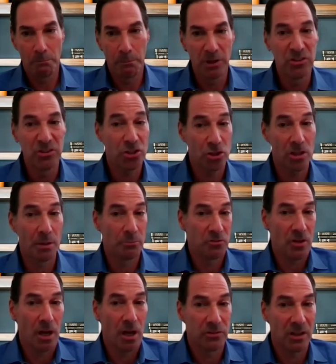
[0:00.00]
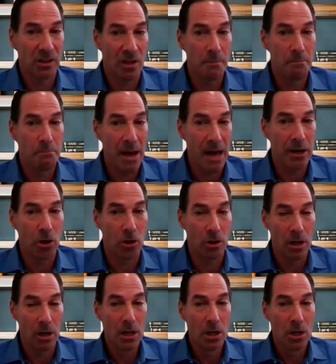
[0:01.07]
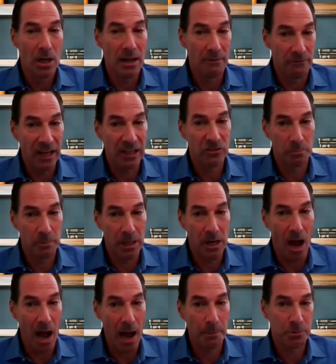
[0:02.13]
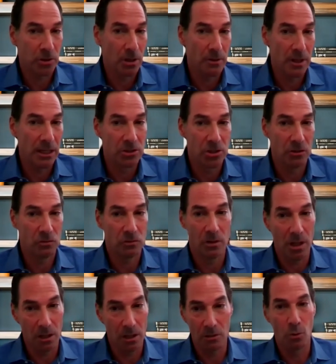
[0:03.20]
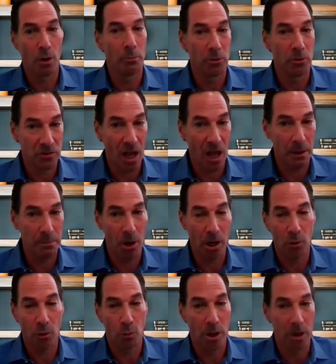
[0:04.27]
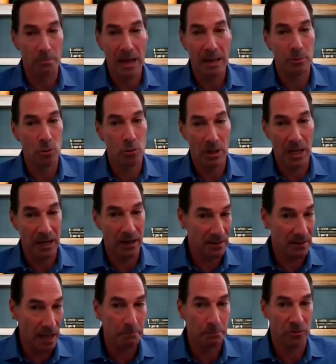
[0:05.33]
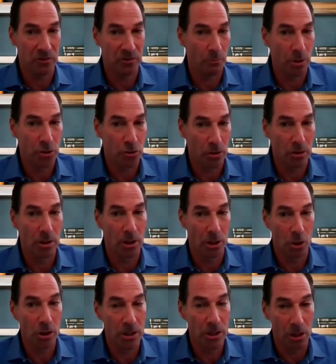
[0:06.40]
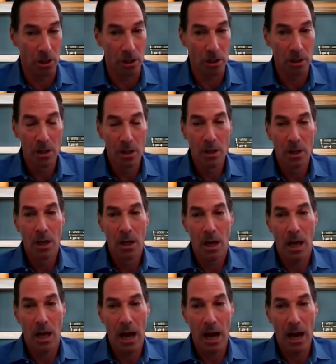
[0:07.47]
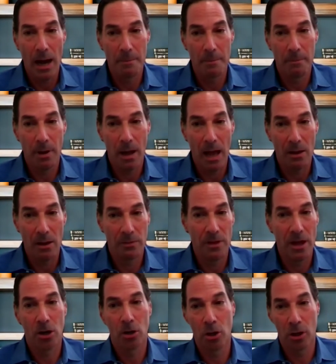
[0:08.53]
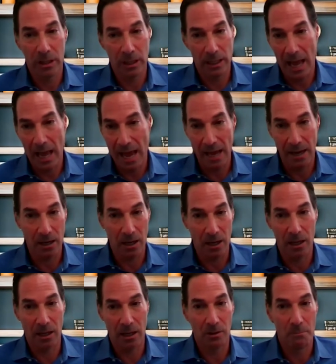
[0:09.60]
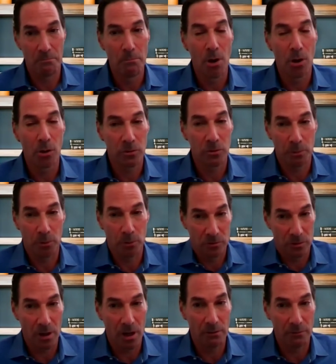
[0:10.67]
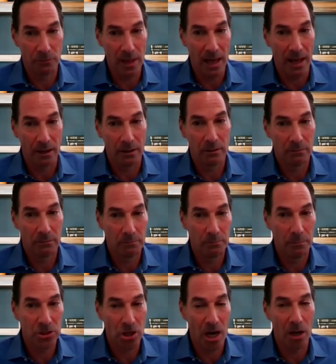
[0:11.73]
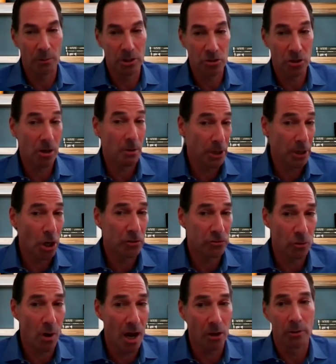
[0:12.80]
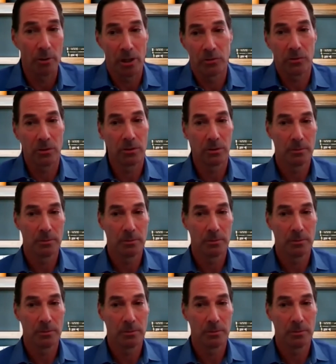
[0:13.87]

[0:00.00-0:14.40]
position themselves as a better investment option than just the normal stock market, where maybe you get a 10% return in a good year. Um, they're looking at uh, multiples of that much higher return, but also higher risk.